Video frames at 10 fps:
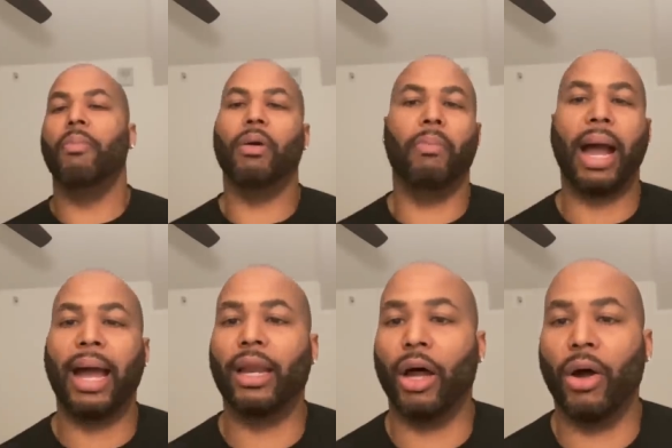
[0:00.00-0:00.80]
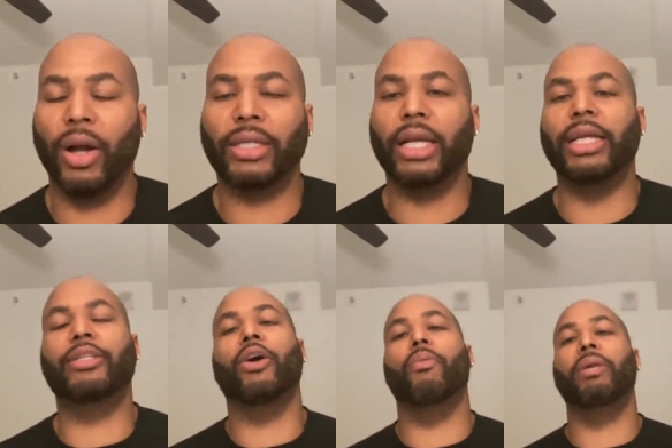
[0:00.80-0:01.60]
but by and large, it's
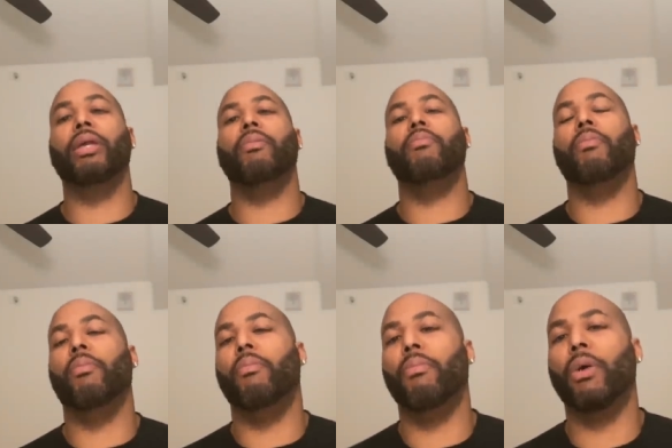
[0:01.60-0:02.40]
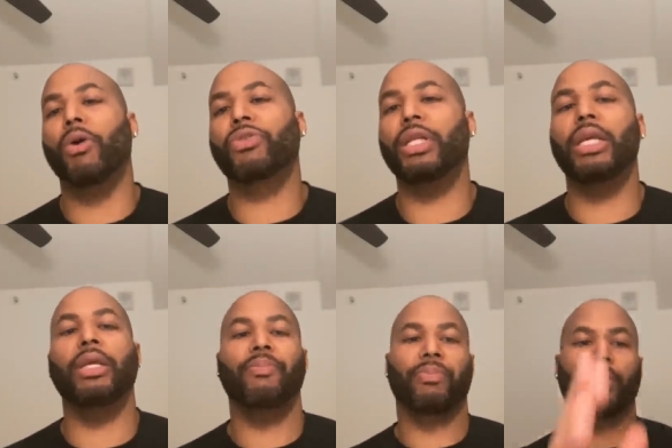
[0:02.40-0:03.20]
gonna be
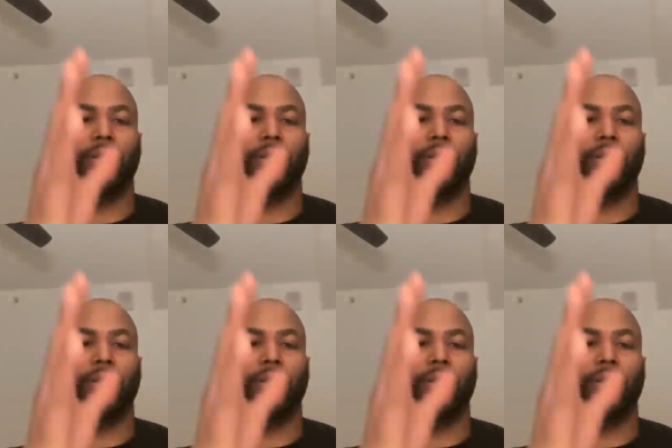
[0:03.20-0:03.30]
mostly